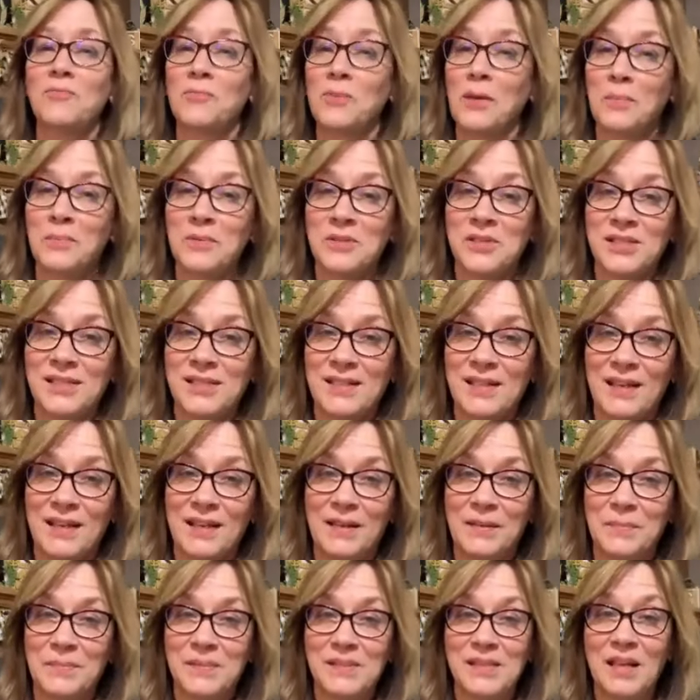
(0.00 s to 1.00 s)
rubber
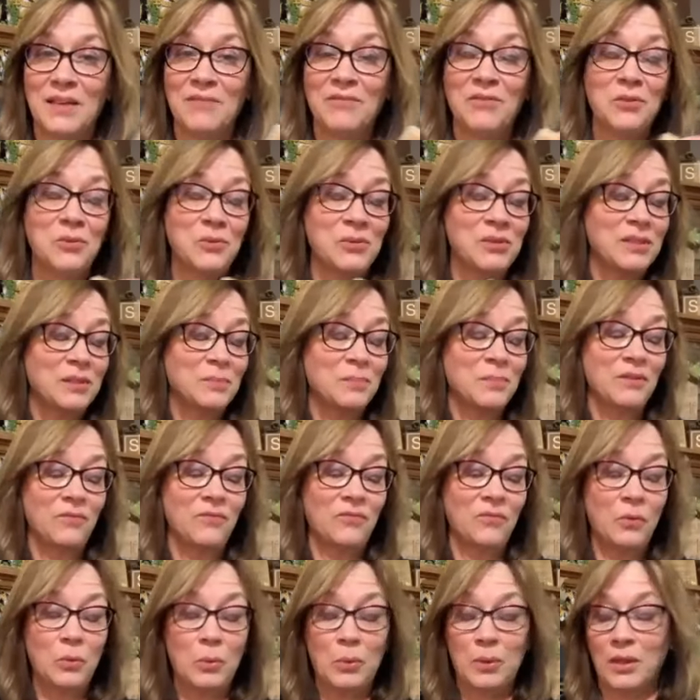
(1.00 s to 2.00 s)
stamps. I've used them
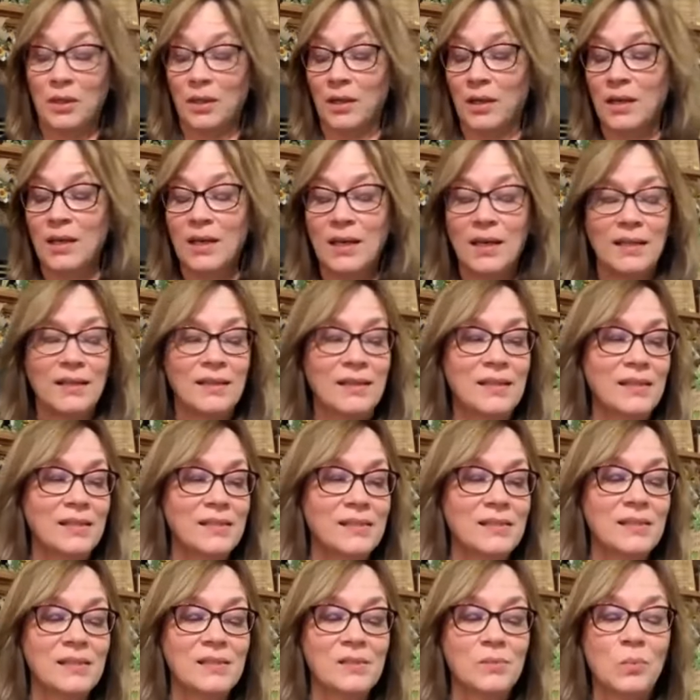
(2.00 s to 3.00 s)
before.
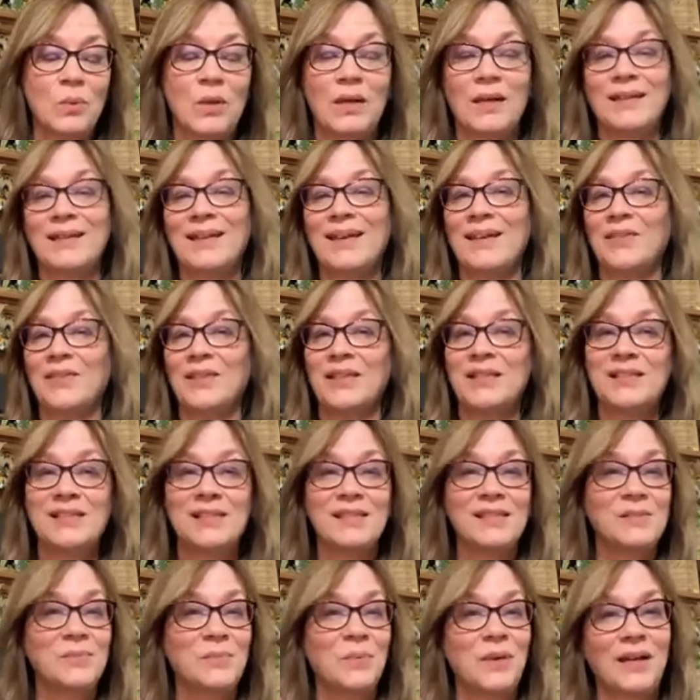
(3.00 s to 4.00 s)
This is one, now
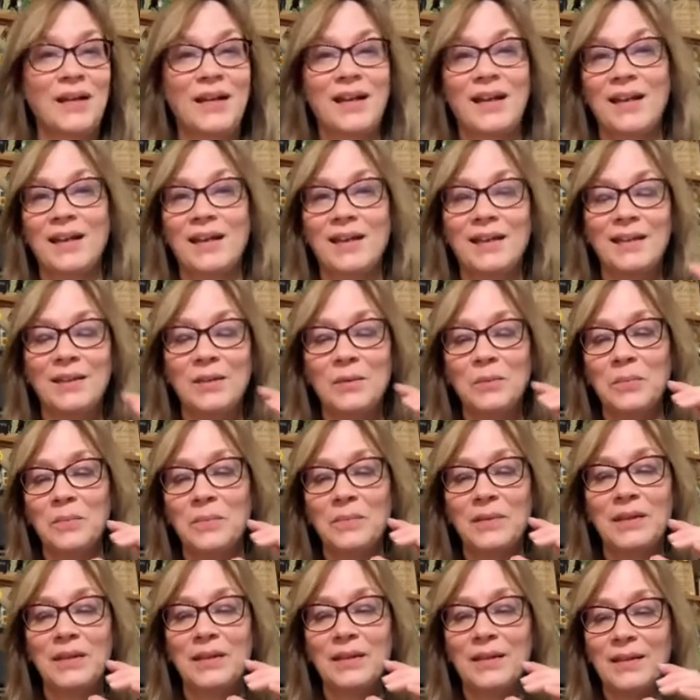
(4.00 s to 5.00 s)
this is one
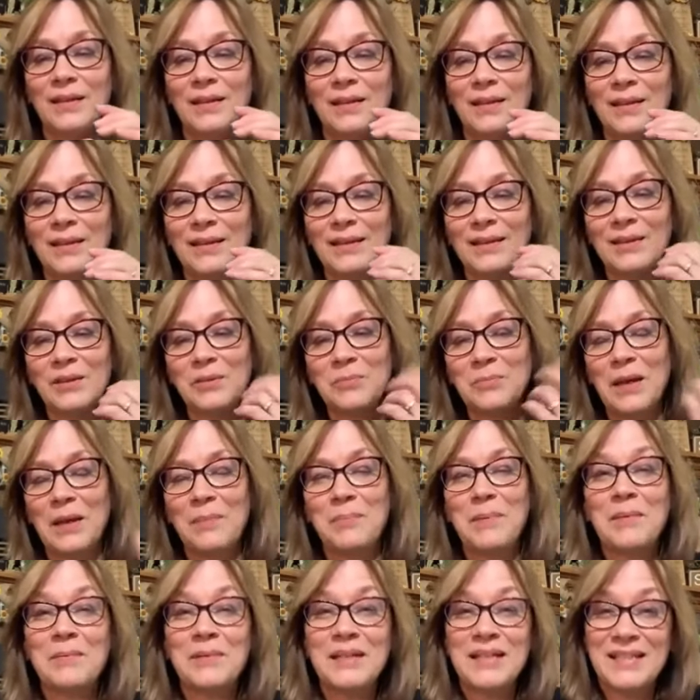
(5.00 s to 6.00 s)
you you
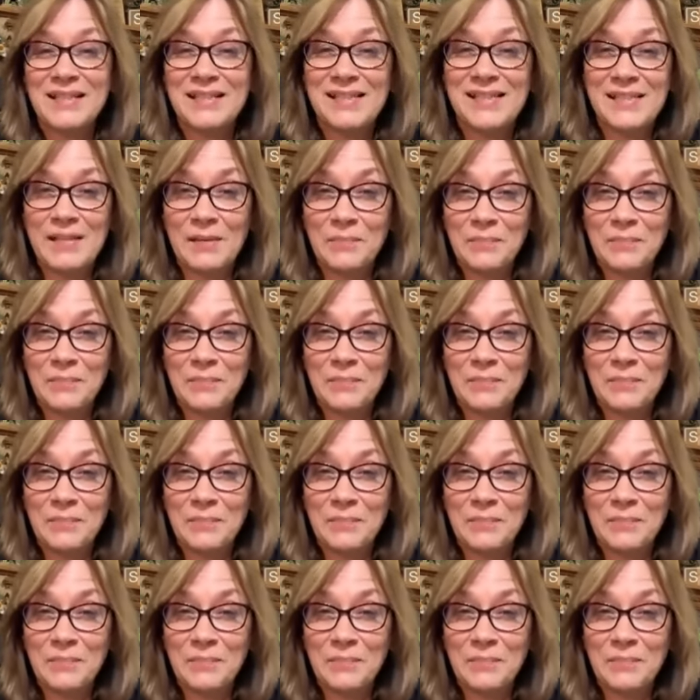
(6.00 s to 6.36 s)
might be able to get